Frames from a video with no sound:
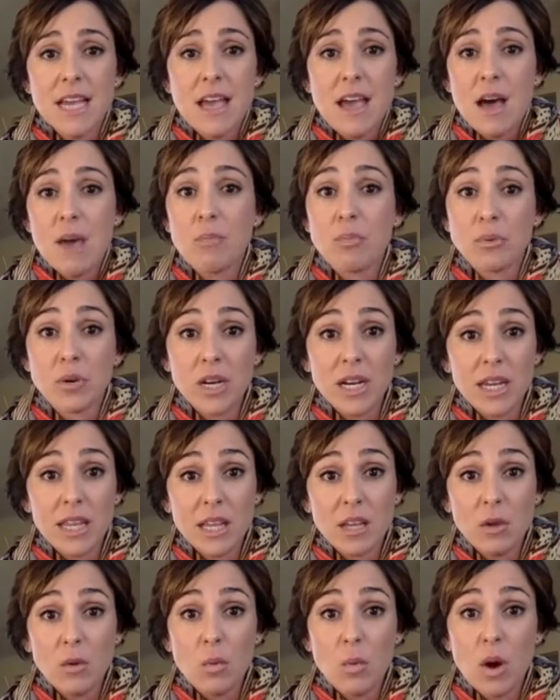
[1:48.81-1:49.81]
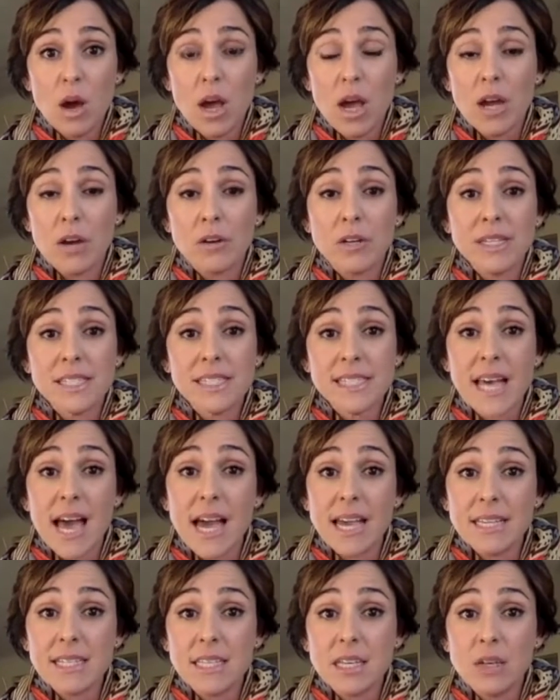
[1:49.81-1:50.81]
a breed that you want or a
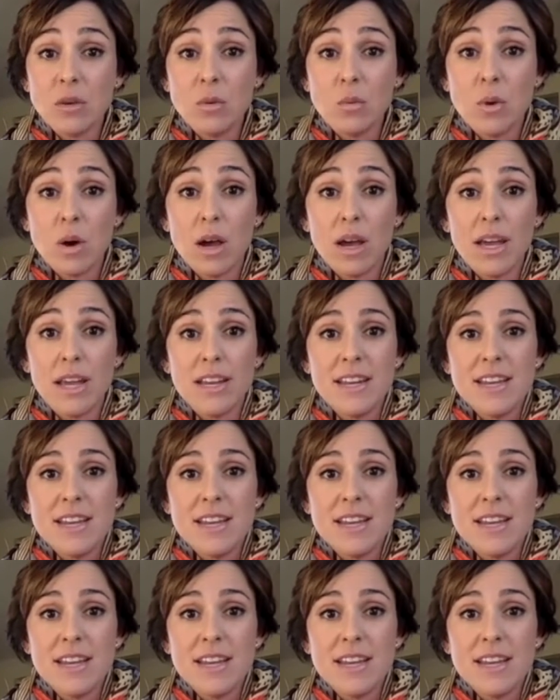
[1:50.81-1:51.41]
size that you want.